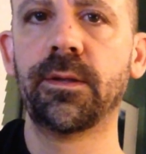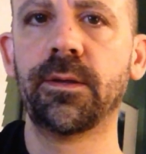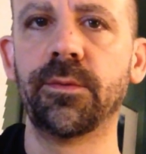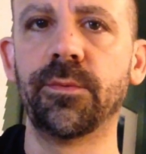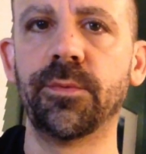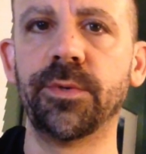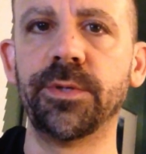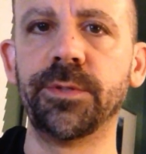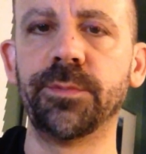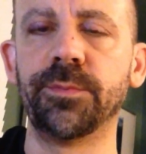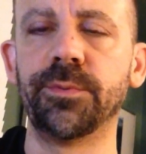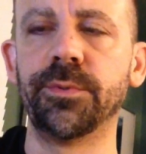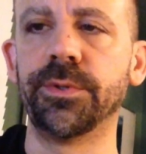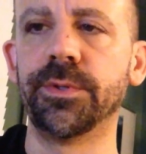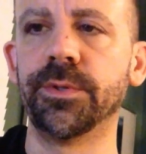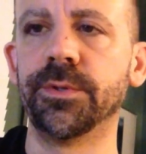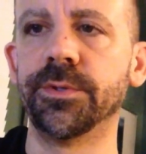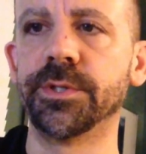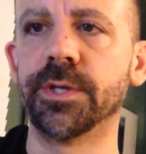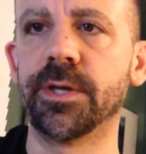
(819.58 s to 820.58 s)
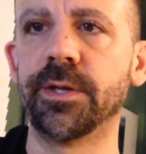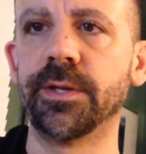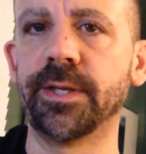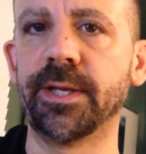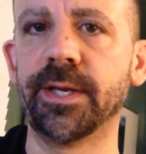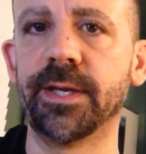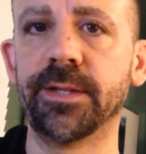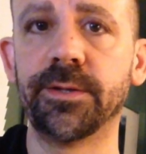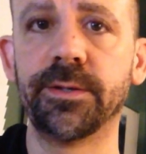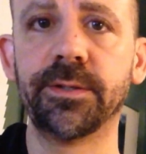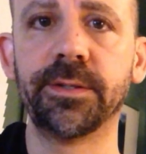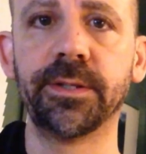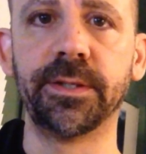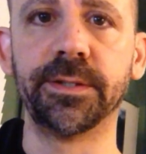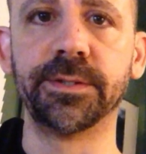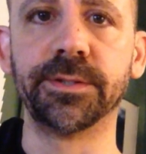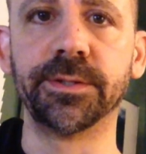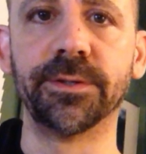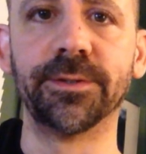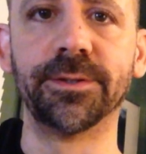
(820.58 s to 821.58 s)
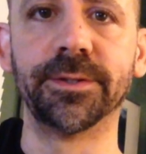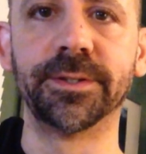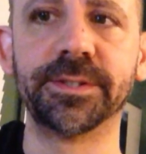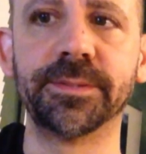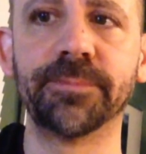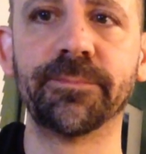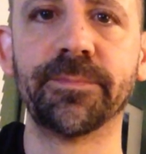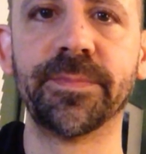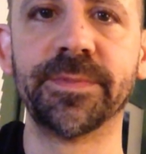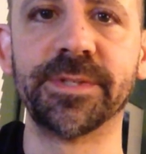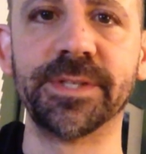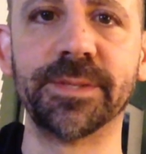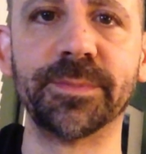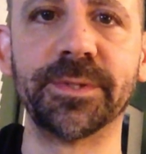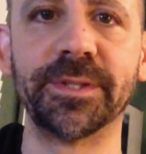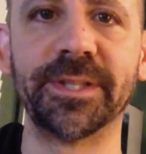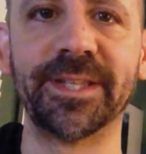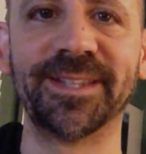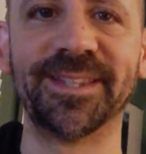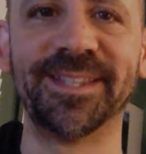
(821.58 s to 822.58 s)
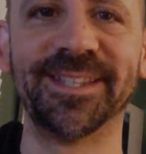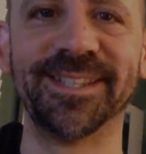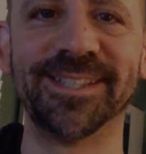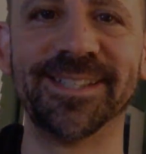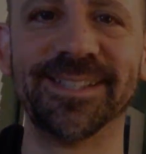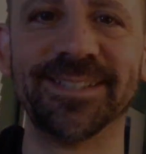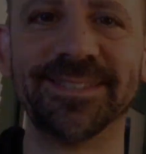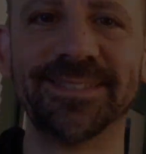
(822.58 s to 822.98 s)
When you put those all together, it's going to look something like this.